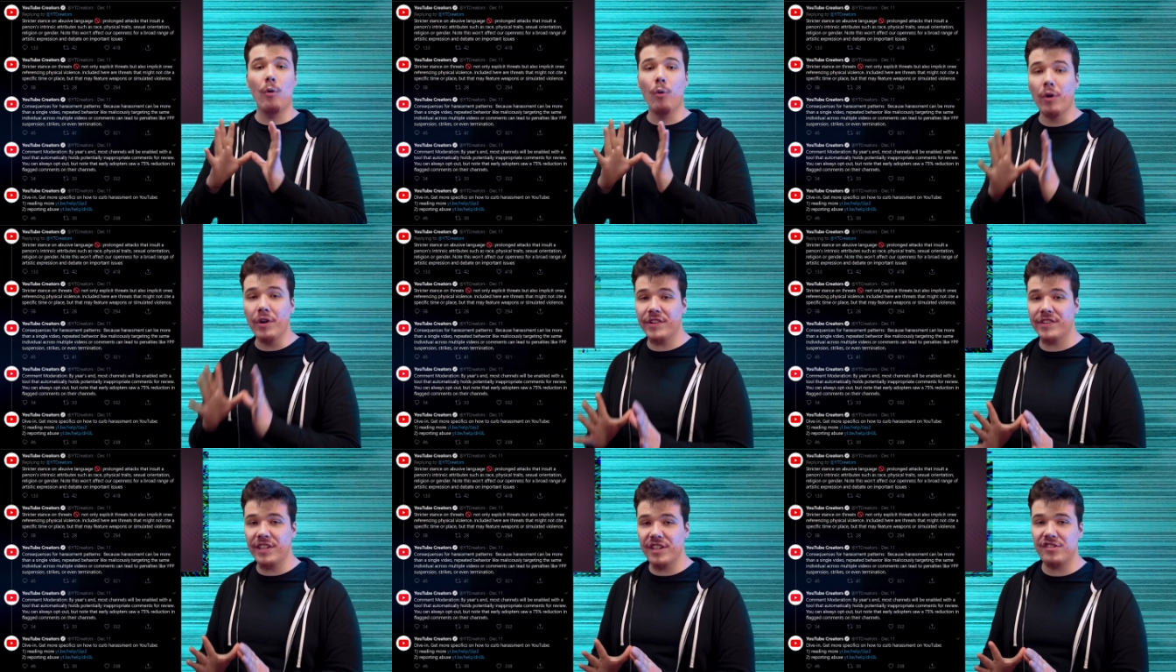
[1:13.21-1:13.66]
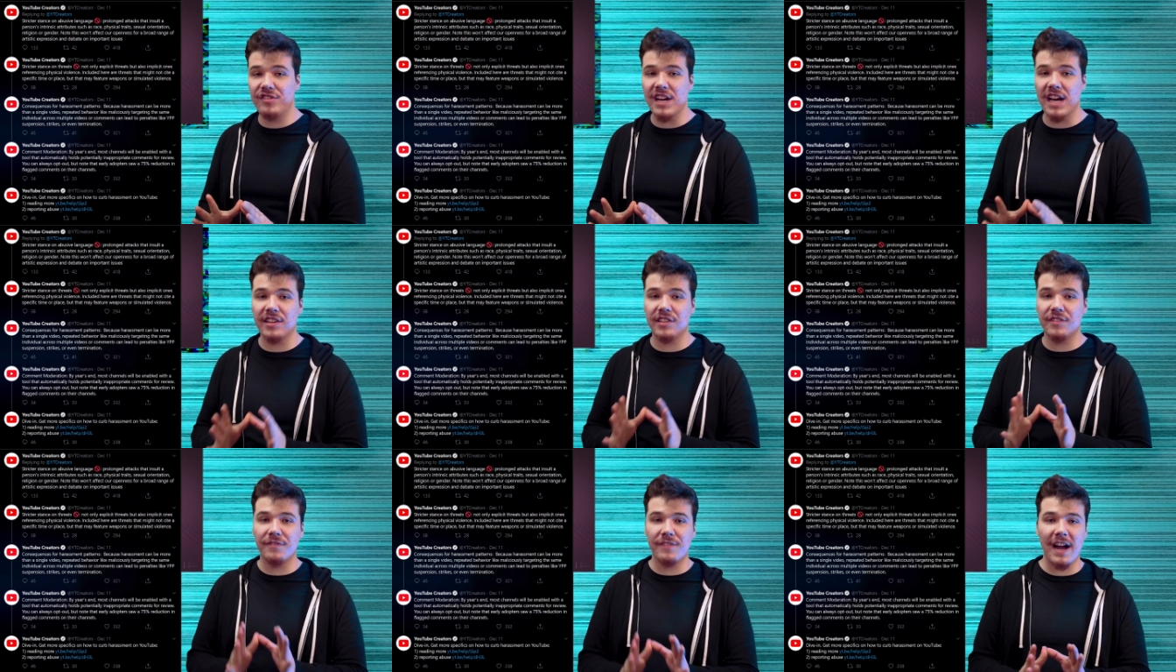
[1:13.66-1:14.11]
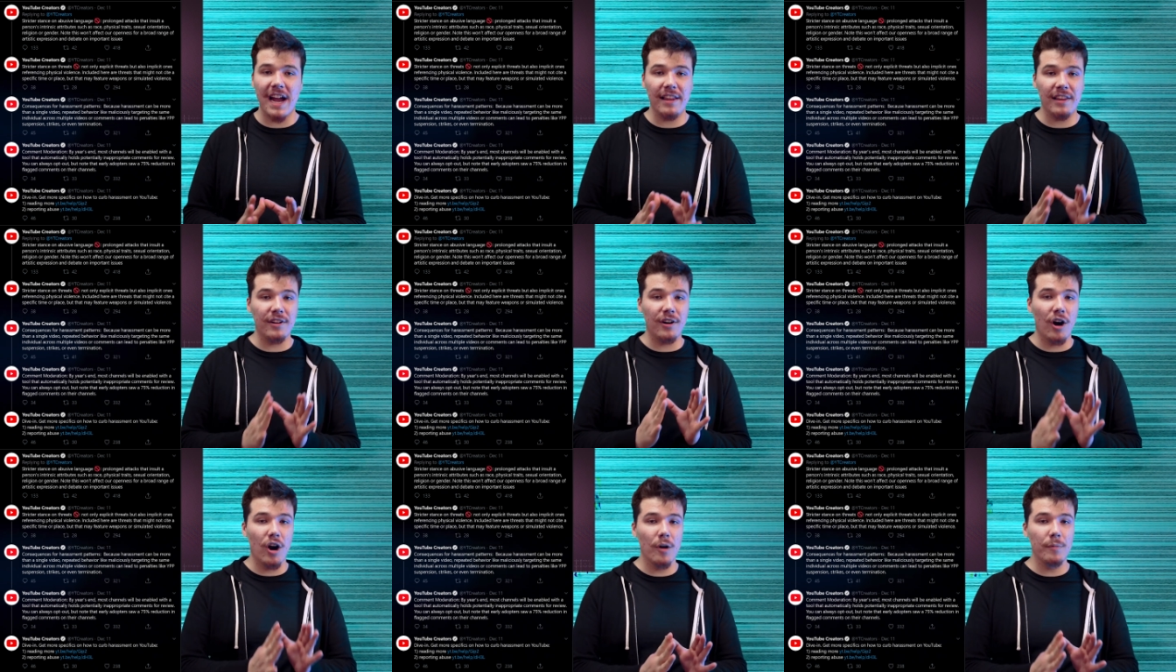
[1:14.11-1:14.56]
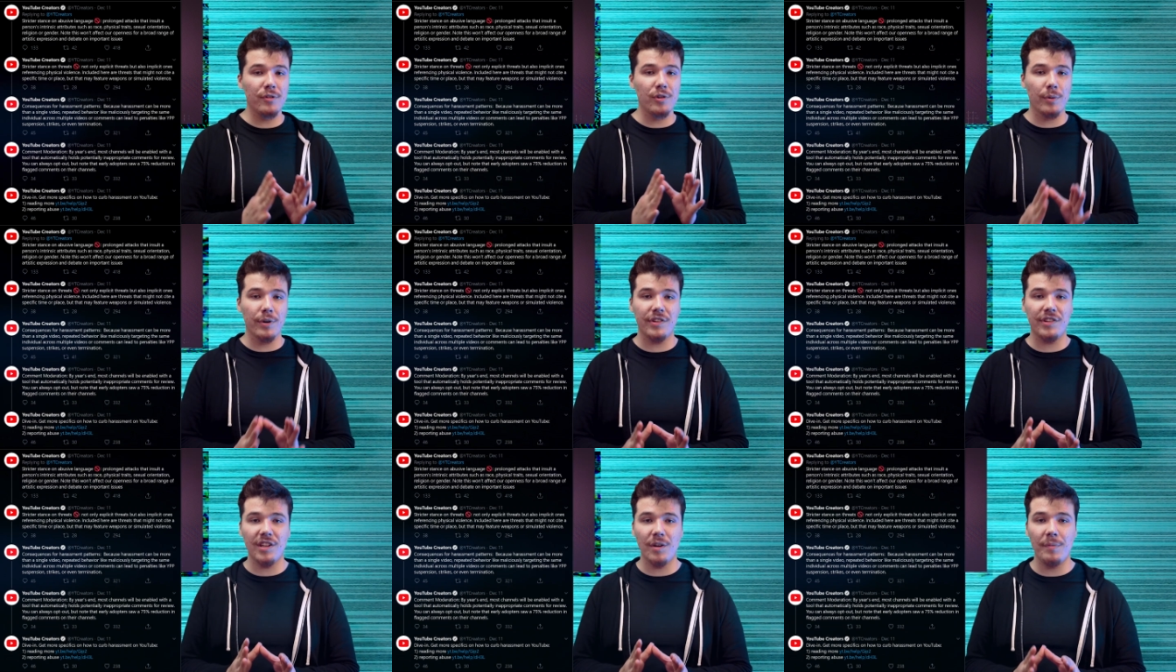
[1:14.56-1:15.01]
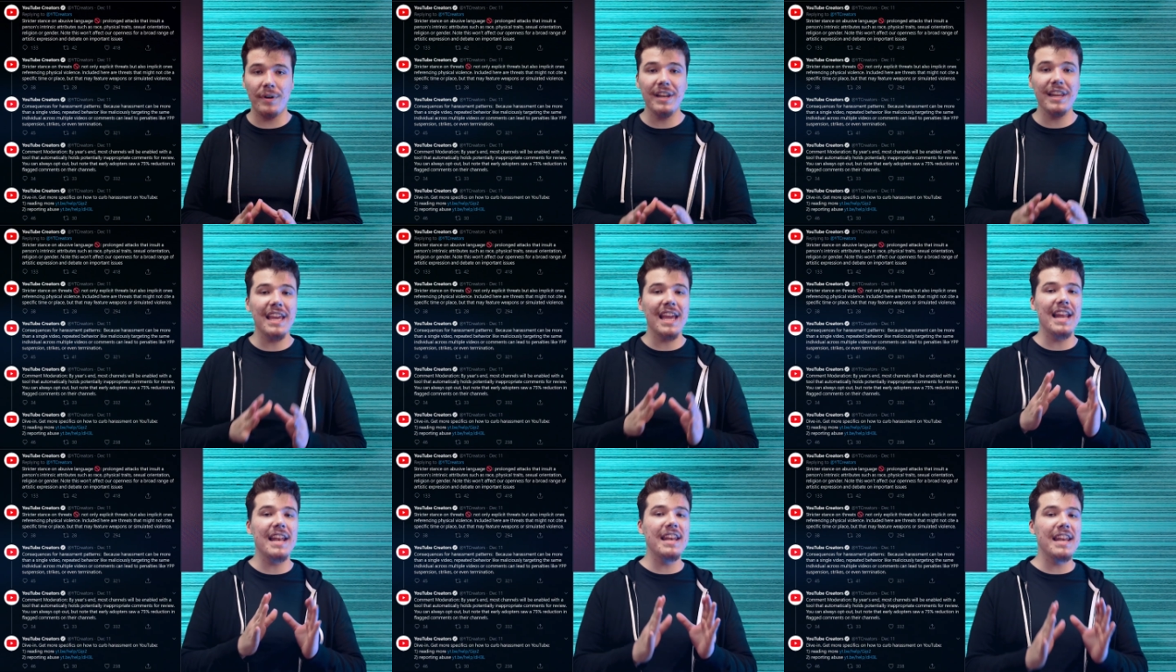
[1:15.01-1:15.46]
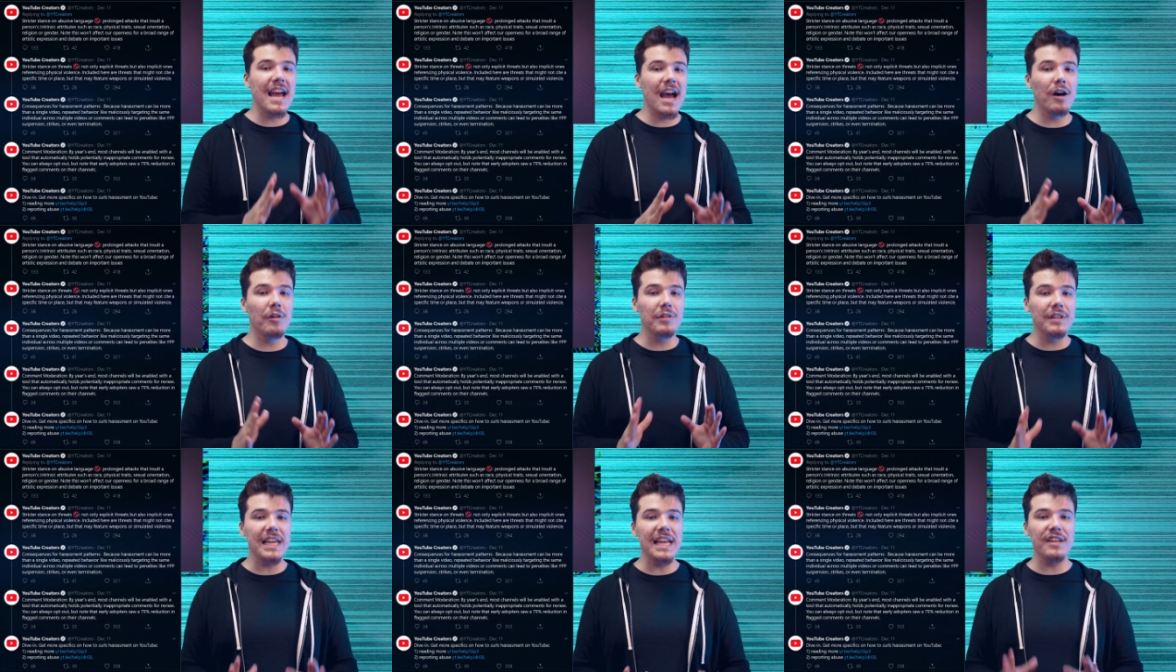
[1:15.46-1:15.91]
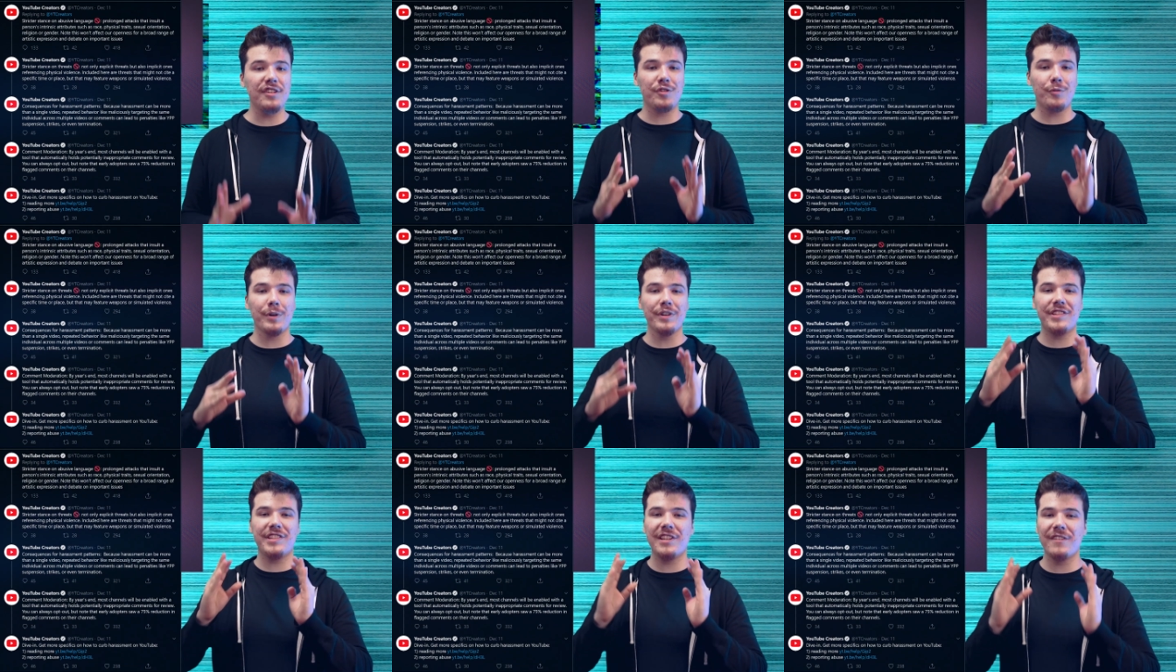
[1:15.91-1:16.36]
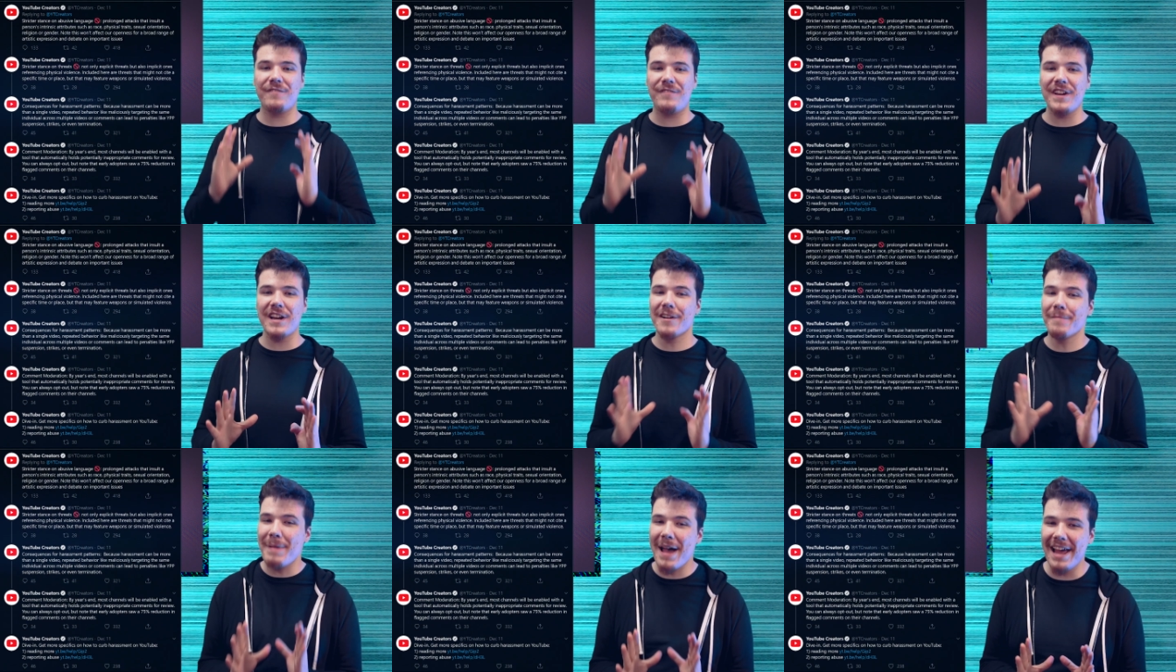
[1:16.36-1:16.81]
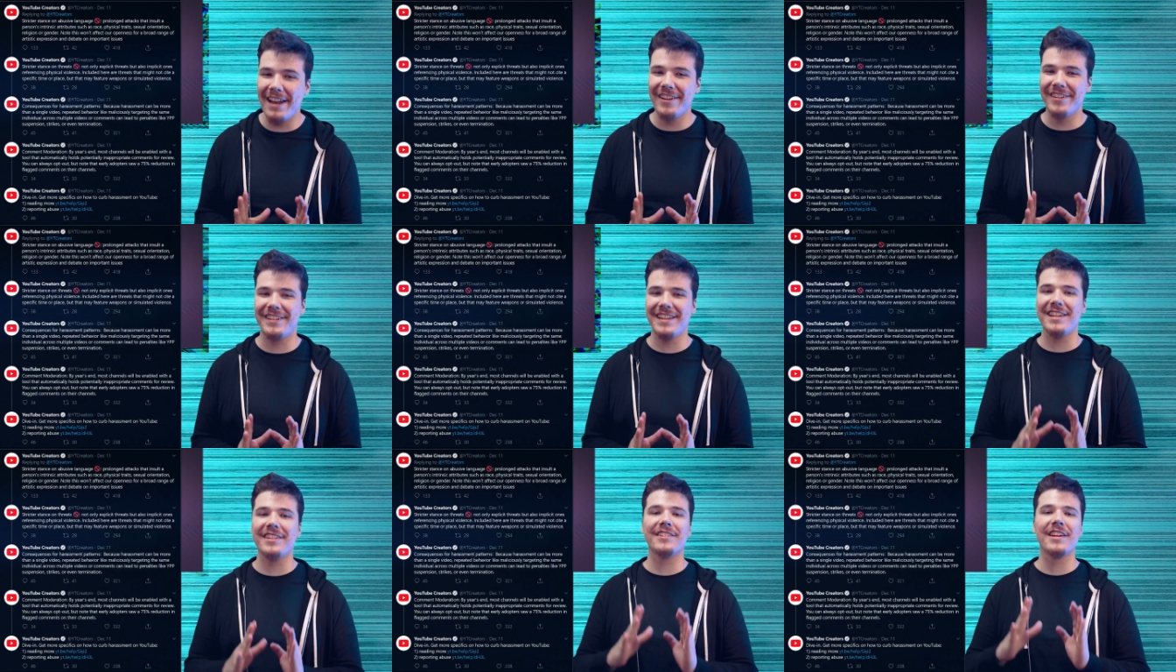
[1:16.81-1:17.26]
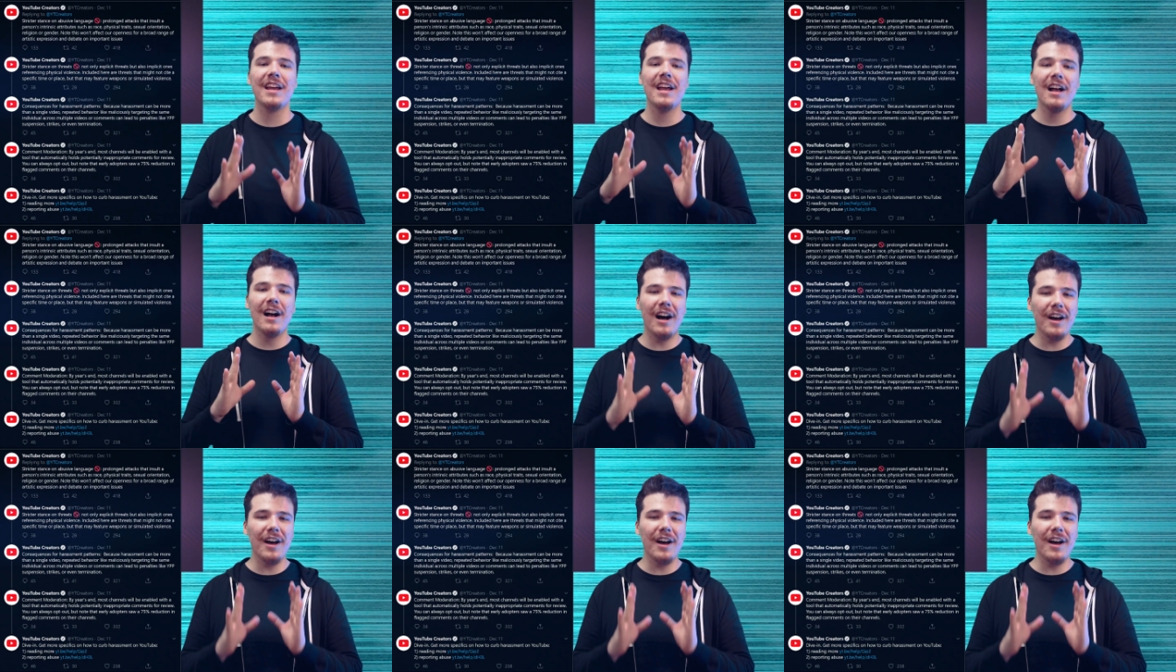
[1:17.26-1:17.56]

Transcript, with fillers: or suggest violent harm towards someone can now lead towards severe penalties